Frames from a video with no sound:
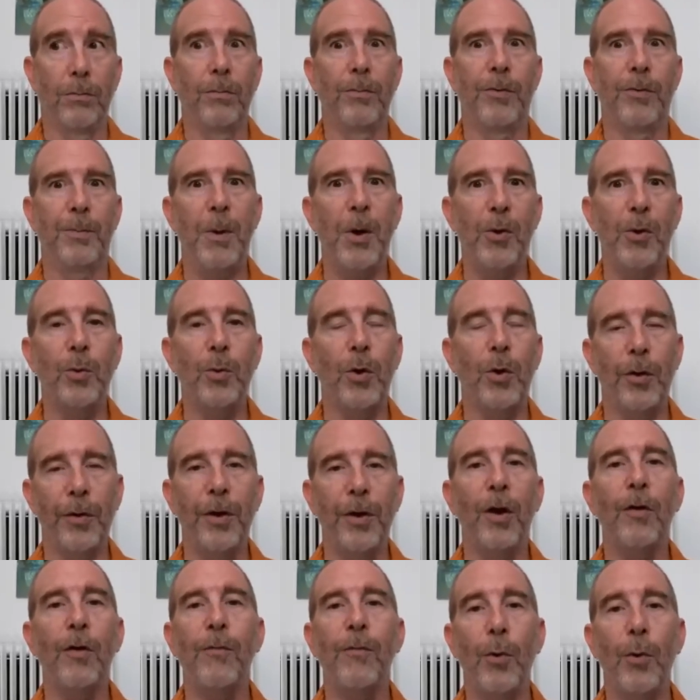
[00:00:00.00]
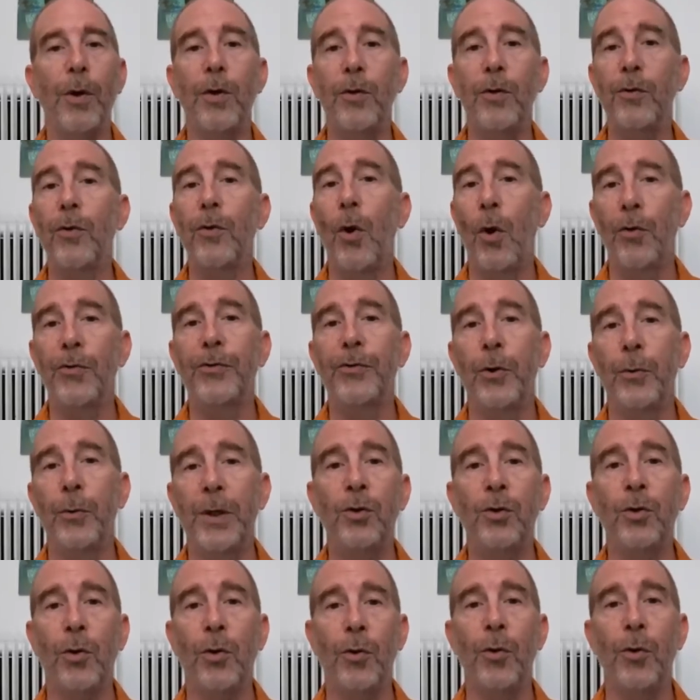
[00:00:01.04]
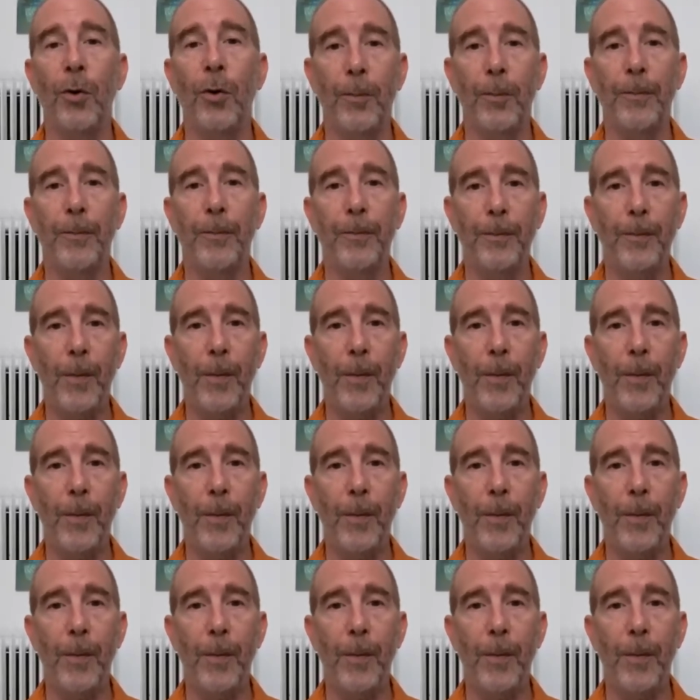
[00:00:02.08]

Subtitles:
spiritual, therefore it is also eternal